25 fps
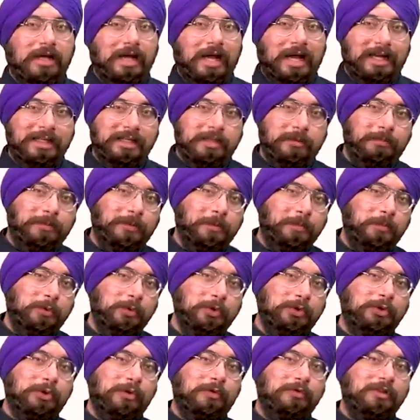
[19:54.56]
and the
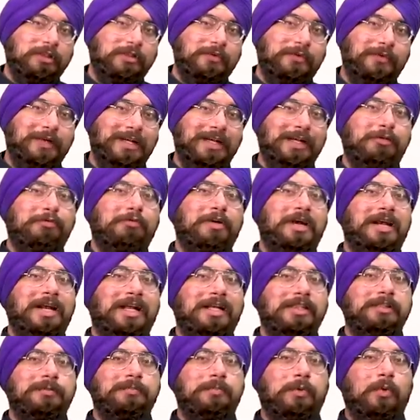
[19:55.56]
proportion of the trade
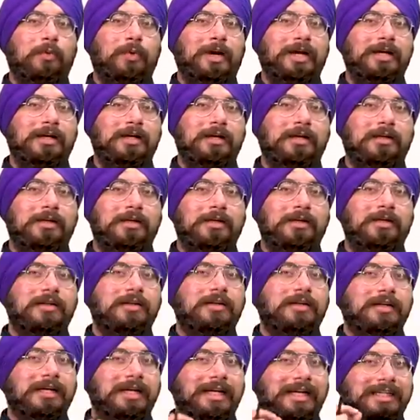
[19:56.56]
finance provided,
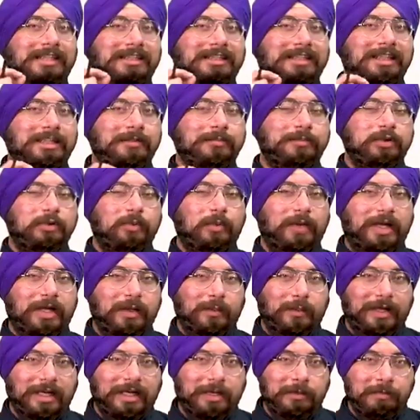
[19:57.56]
it seems very,
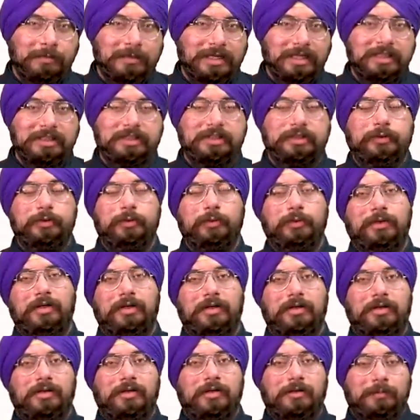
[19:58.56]
very minuscule.
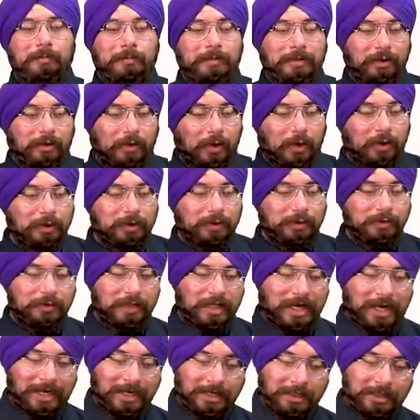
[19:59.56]
Because of
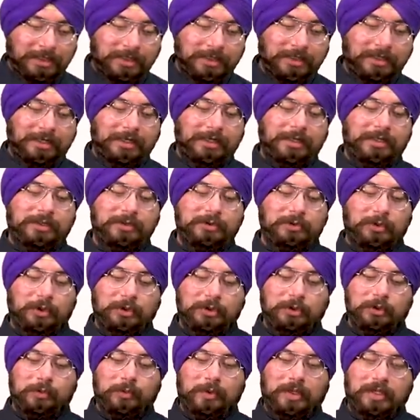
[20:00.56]
that, it is
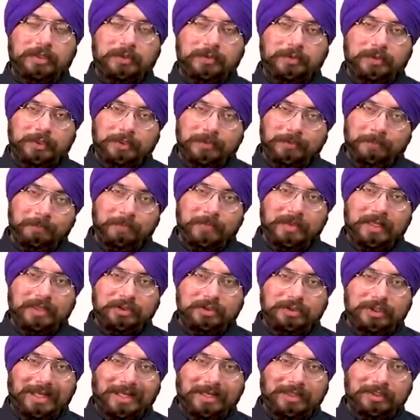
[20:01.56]
also one of the
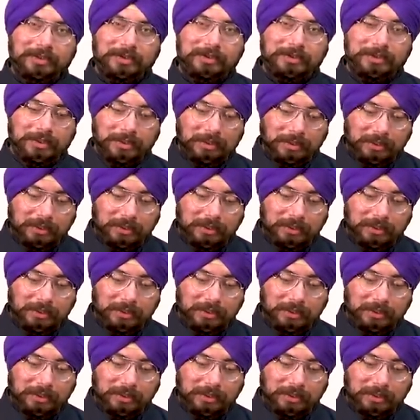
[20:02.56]
challenge.